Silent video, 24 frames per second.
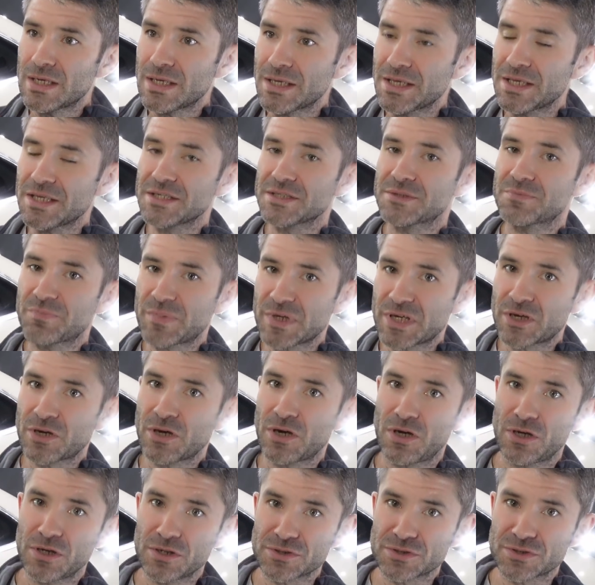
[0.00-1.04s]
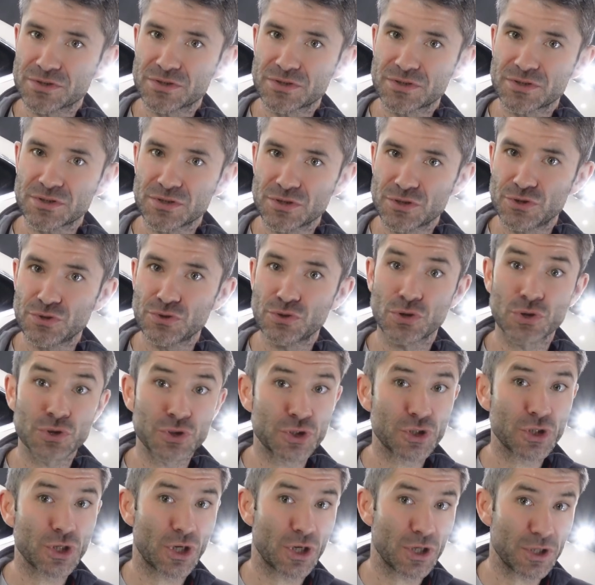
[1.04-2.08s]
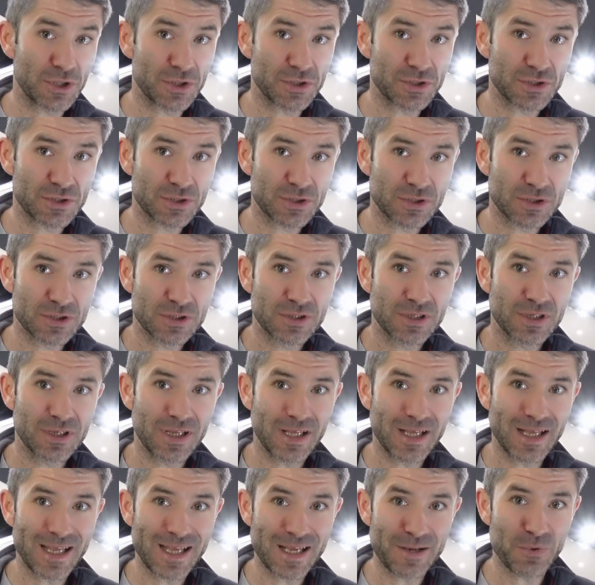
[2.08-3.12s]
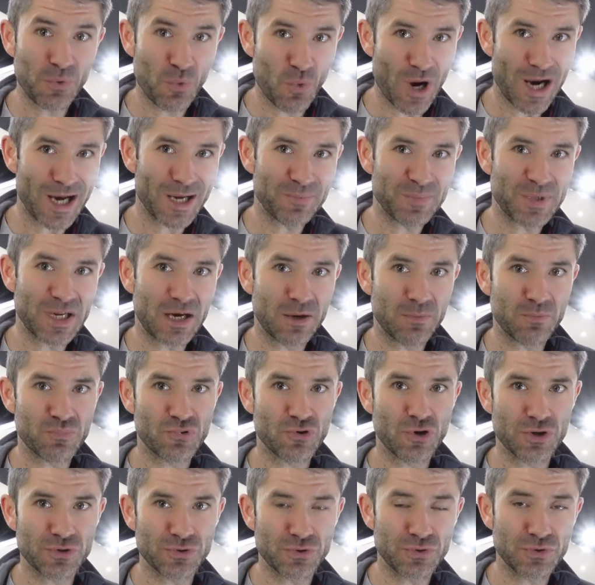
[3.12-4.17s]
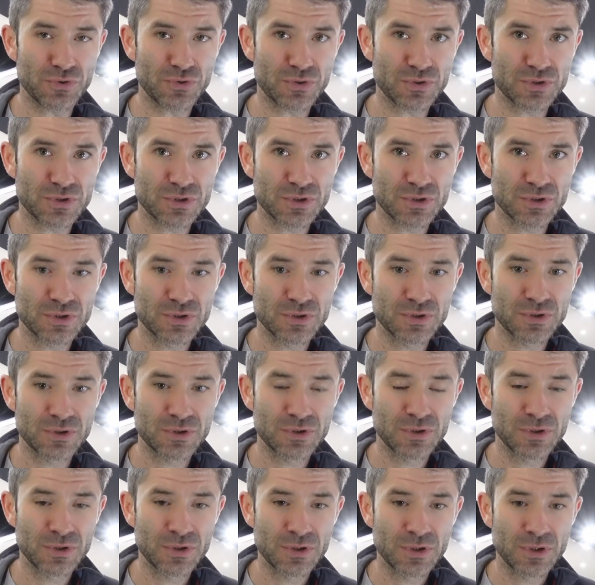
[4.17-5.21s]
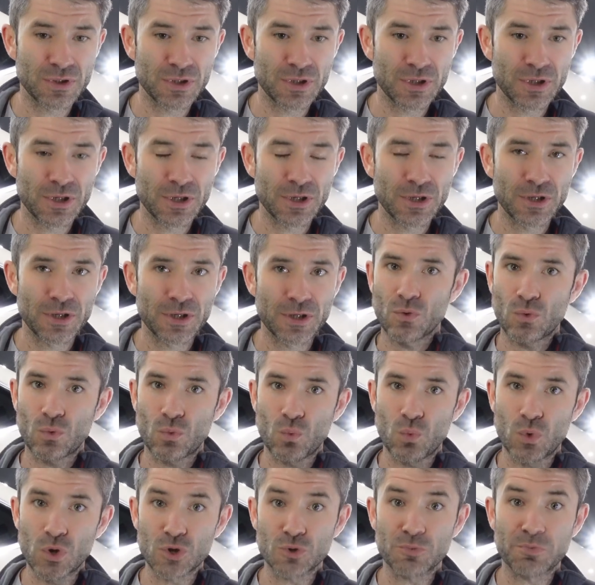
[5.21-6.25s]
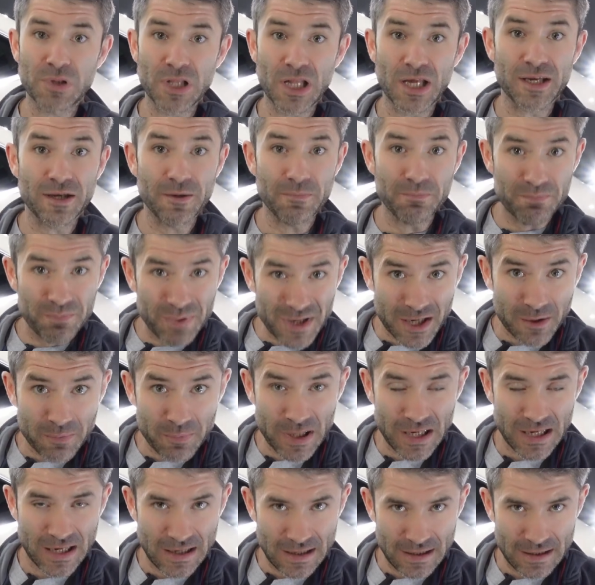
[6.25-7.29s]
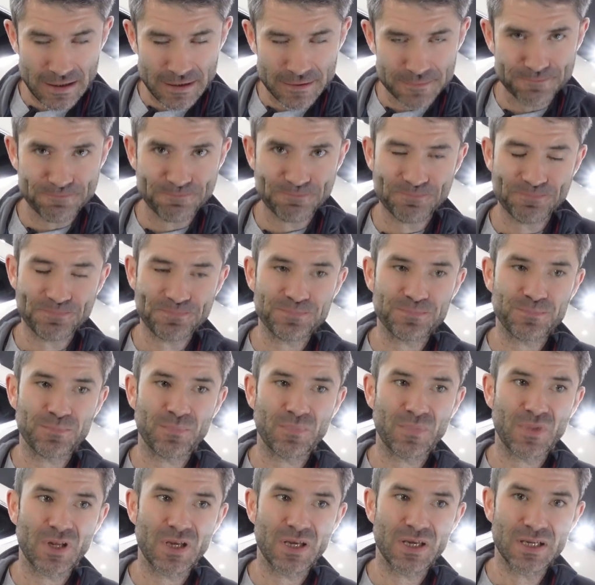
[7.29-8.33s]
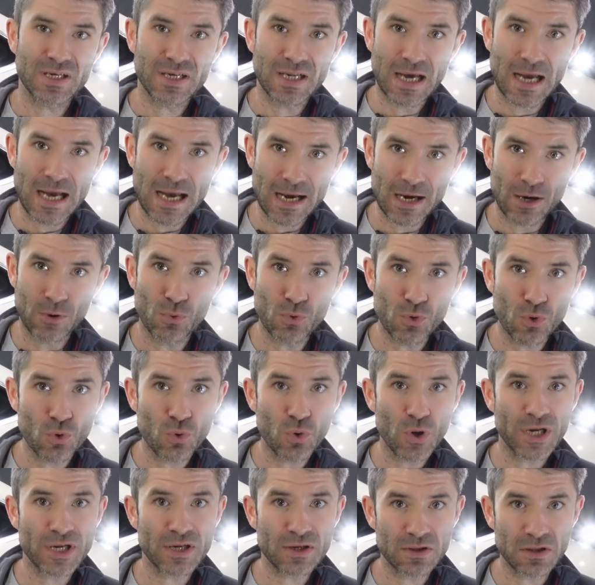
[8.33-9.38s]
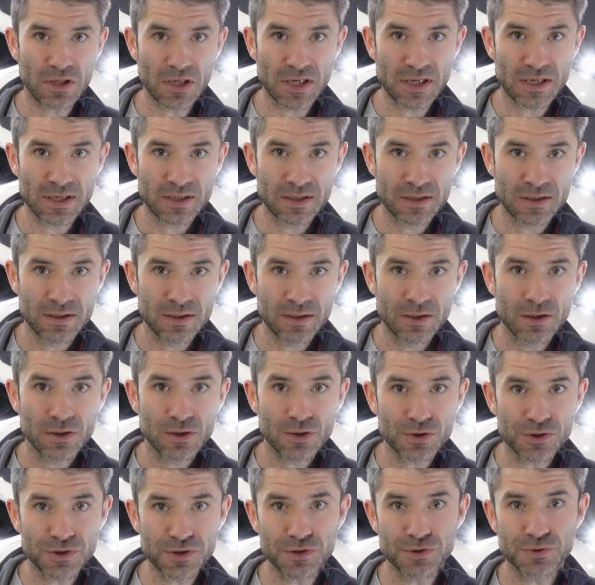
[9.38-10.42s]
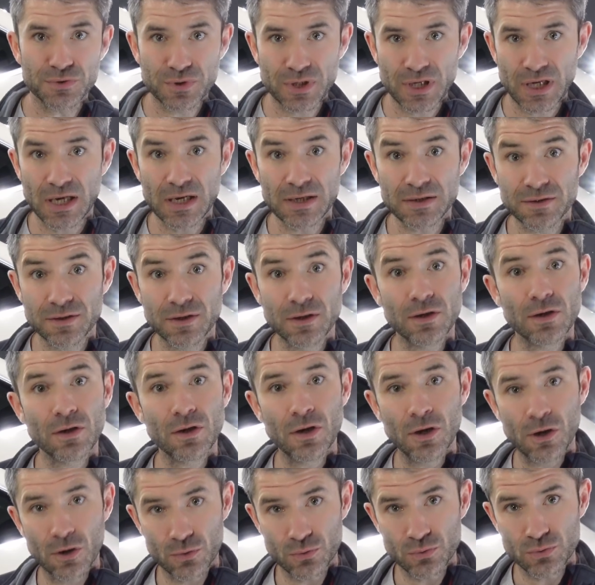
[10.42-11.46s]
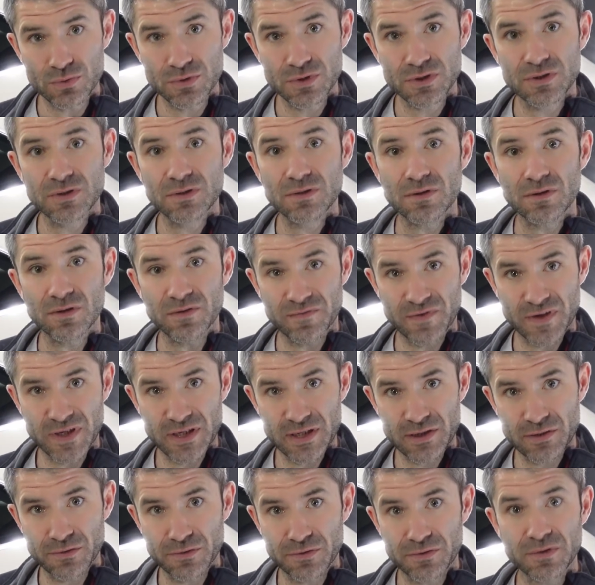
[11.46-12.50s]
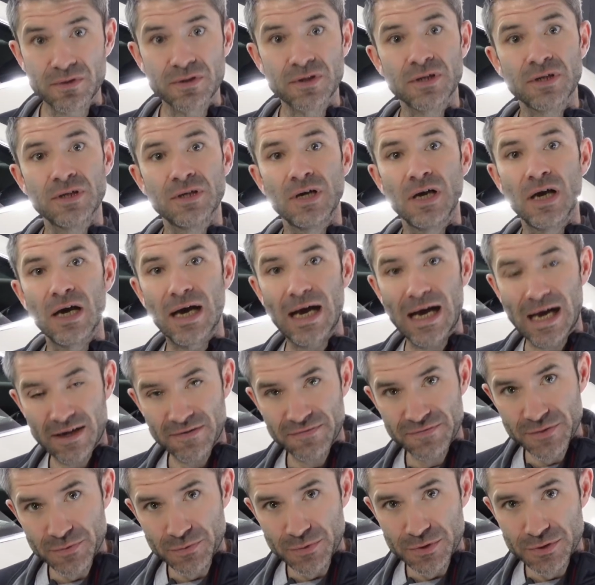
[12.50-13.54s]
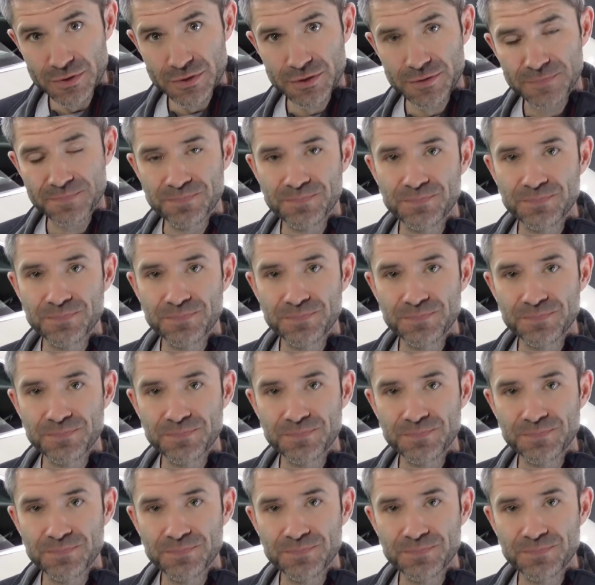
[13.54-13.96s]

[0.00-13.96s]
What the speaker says: is because your choice in wipe down product will play a big part in how quickly you can coat the vehicle afterwards.